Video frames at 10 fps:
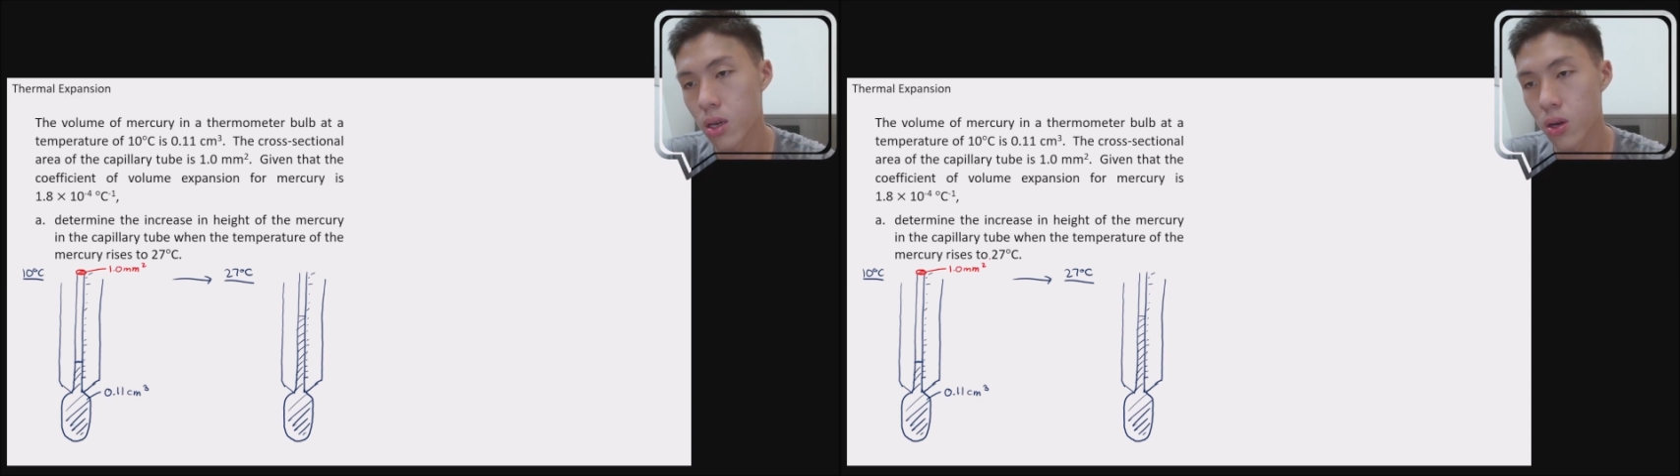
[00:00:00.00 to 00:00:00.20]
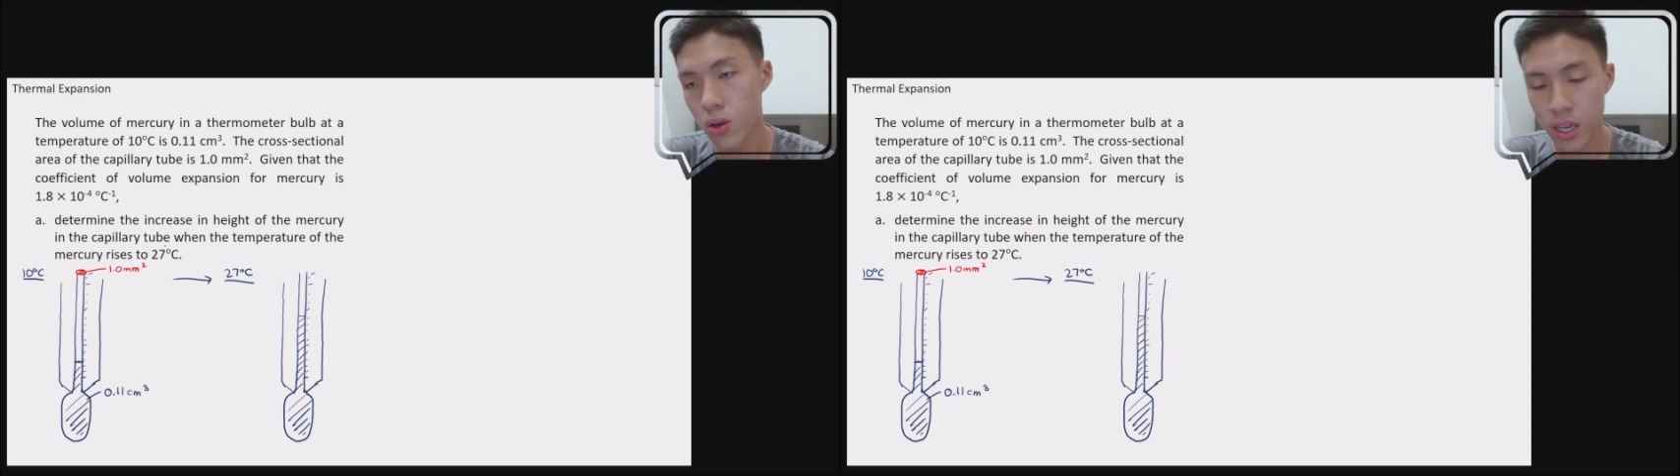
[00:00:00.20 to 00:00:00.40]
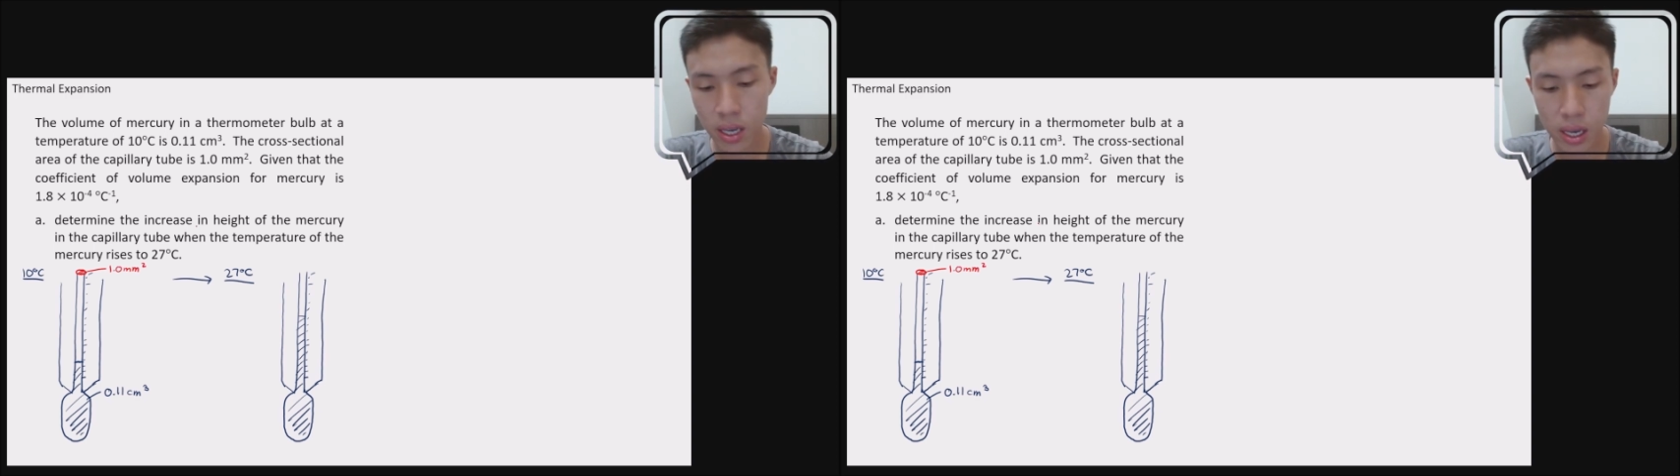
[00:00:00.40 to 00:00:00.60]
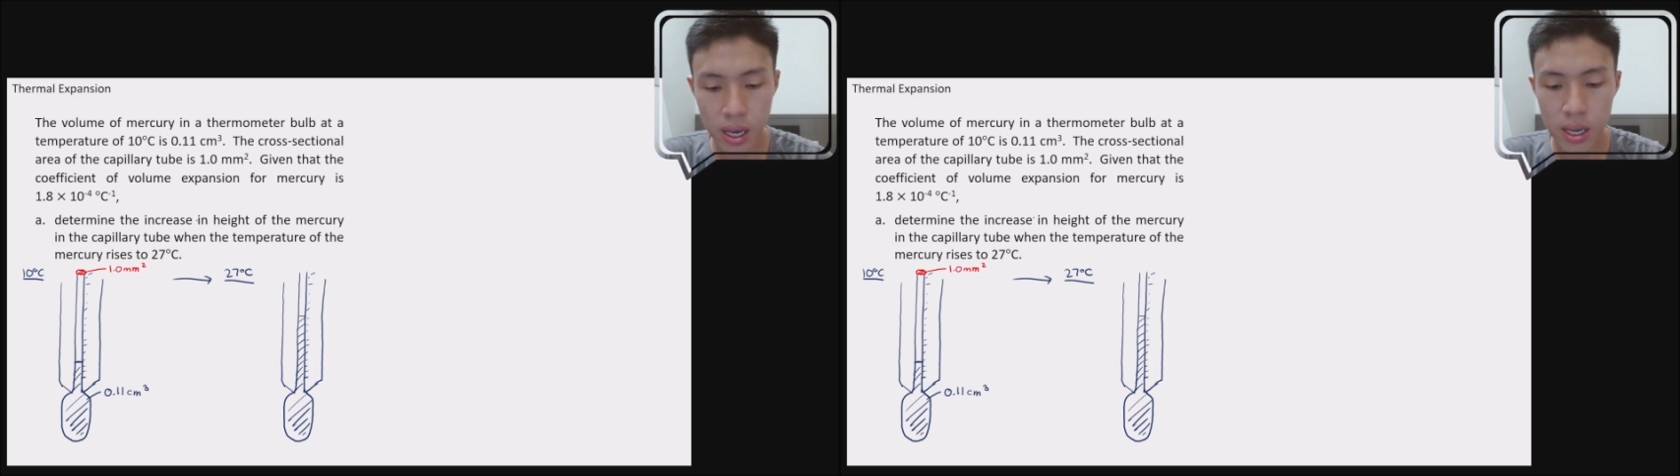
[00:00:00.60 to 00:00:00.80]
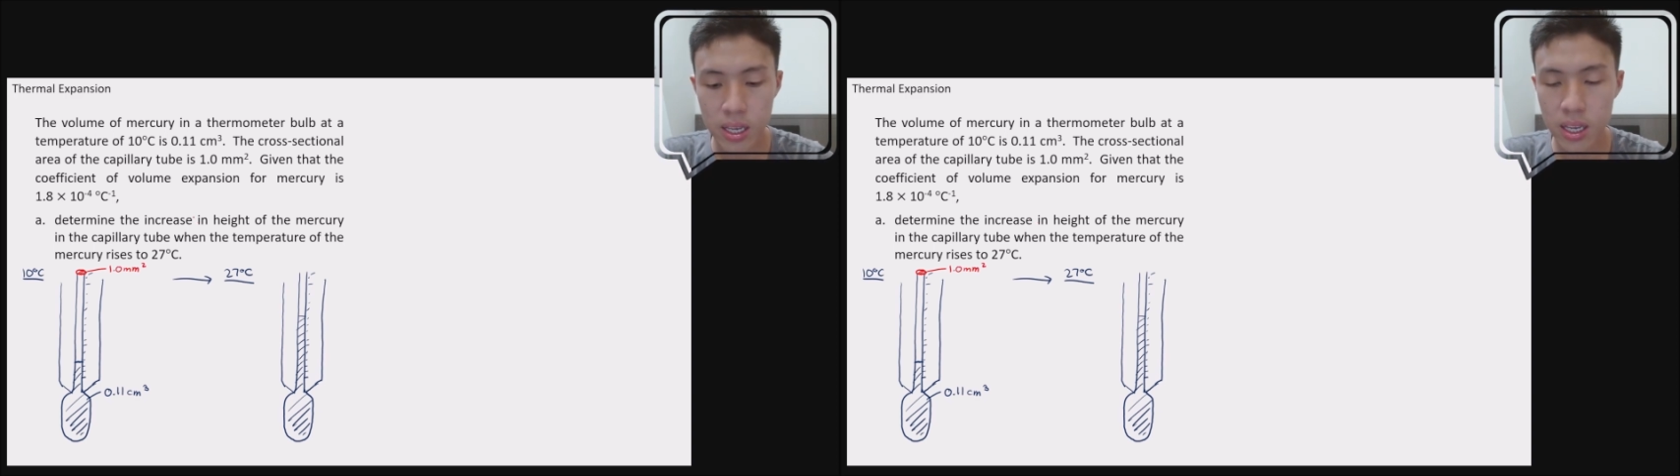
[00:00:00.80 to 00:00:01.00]
Okay,
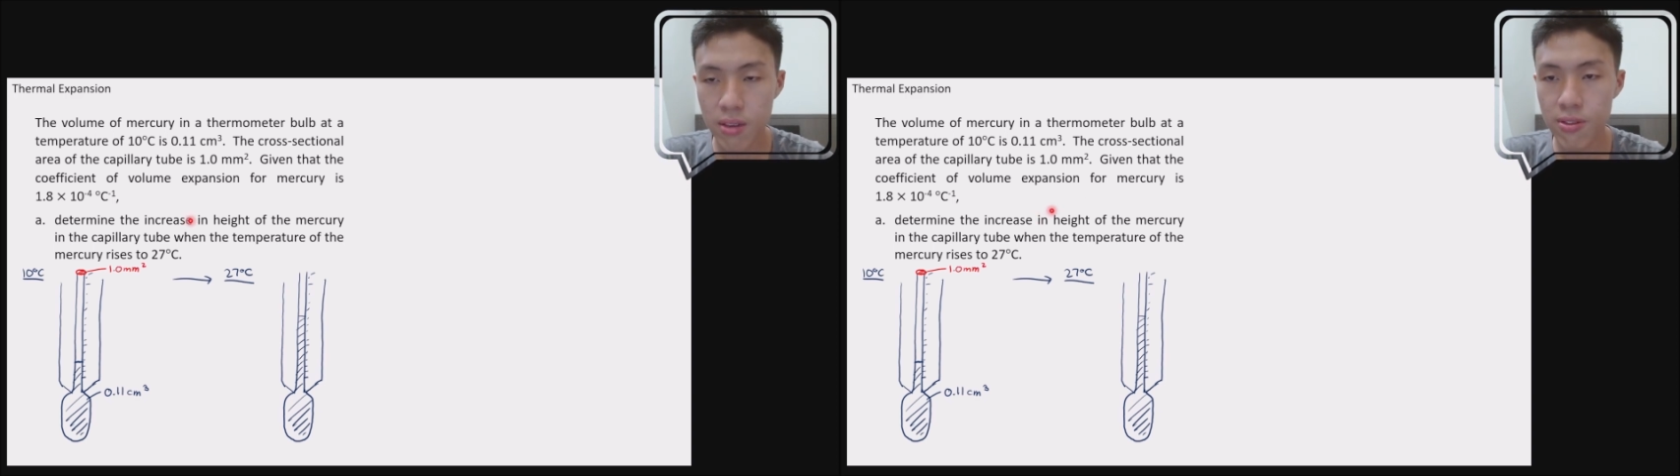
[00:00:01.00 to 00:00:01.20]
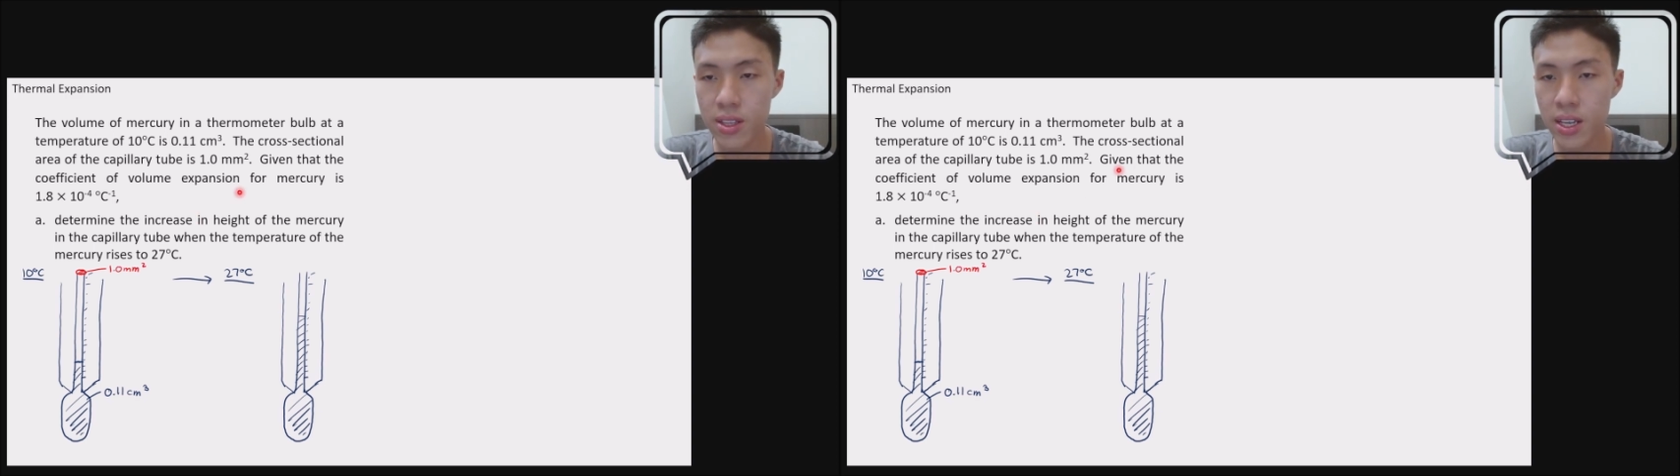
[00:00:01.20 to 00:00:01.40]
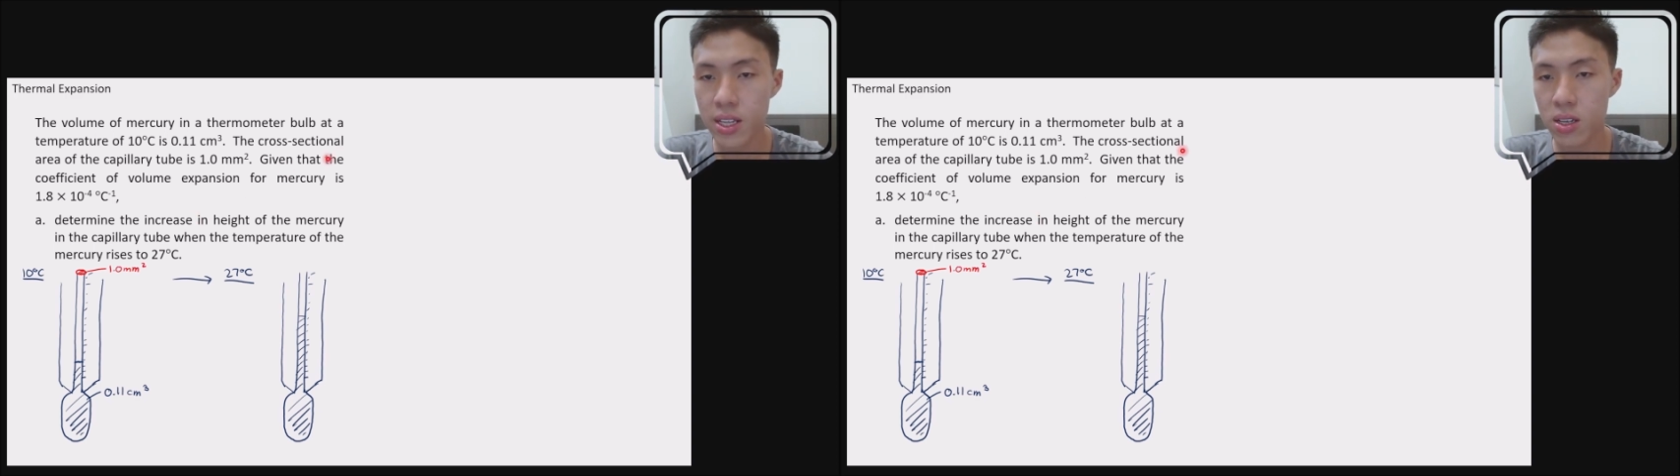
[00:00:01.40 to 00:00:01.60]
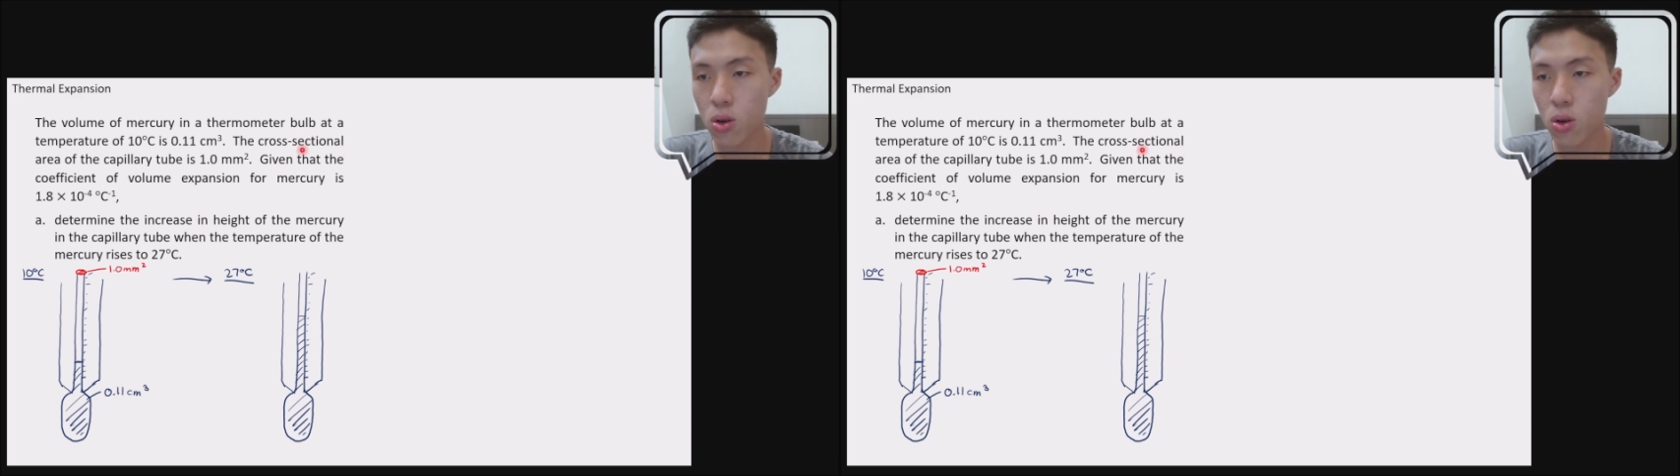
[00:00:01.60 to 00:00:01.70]
given that the